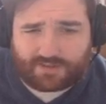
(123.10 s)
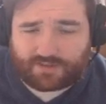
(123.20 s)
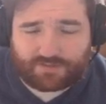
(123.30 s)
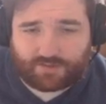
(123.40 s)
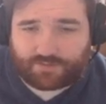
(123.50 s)
and
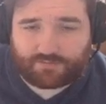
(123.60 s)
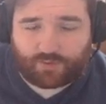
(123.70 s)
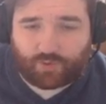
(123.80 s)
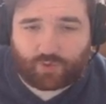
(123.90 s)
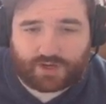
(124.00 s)
the
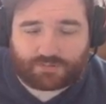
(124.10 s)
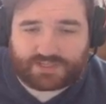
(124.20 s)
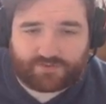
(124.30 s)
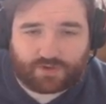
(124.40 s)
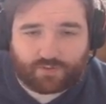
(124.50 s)
fourth one I
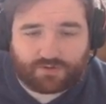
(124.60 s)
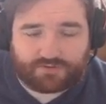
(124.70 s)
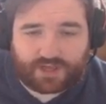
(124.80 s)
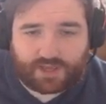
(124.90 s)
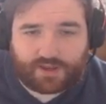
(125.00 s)
was having a
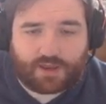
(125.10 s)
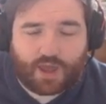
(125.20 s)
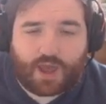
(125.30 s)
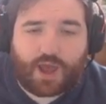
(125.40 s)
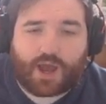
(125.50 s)
rough day,
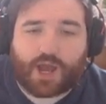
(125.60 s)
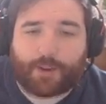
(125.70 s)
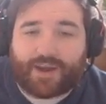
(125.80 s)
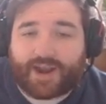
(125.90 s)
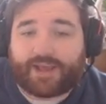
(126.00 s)

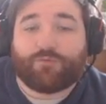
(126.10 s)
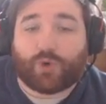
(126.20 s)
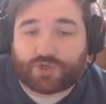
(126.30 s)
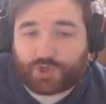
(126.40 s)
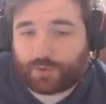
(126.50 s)
and I have
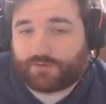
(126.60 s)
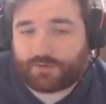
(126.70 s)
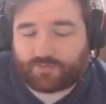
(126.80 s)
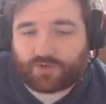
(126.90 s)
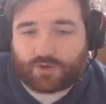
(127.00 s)
won 2 of
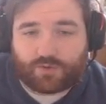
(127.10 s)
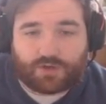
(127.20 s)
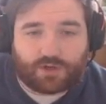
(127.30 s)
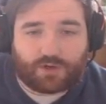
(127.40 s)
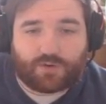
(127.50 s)
them. So
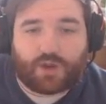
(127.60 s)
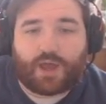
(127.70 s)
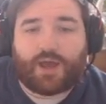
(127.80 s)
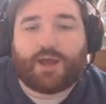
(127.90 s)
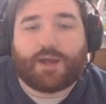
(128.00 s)

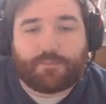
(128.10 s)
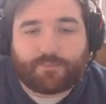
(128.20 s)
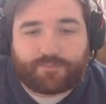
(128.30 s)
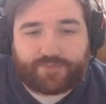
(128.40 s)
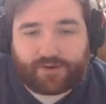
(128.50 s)

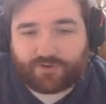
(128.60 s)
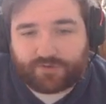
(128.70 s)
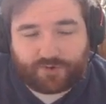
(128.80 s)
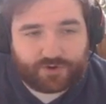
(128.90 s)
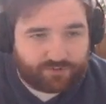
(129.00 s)
there is
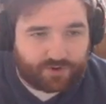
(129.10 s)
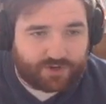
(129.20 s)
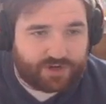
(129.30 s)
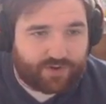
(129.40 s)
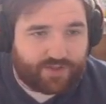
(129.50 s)
a photo
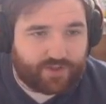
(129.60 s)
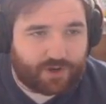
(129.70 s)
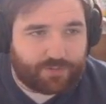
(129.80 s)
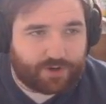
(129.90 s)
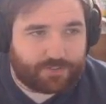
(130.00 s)
floating around that
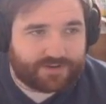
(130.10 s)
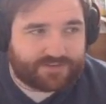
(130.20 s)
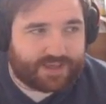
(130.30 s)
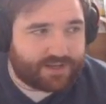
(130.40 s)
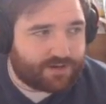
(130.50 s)
I'll put up in a
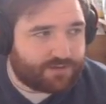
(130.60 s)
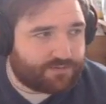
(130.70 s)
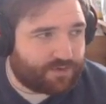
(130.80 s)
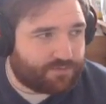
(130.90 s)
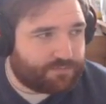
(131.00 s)
second
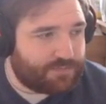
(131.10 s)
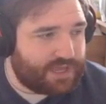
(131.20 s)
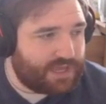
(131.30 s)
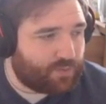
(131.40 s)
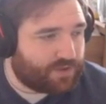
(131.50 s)
of
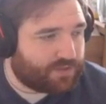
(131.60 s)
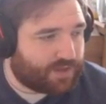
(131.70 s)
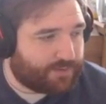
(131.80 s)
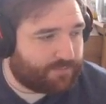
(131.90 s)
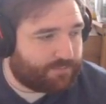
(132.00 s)
me with
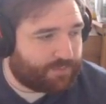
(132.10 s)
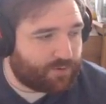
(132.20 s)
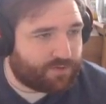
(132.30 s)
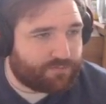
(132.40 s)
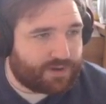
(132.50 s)
both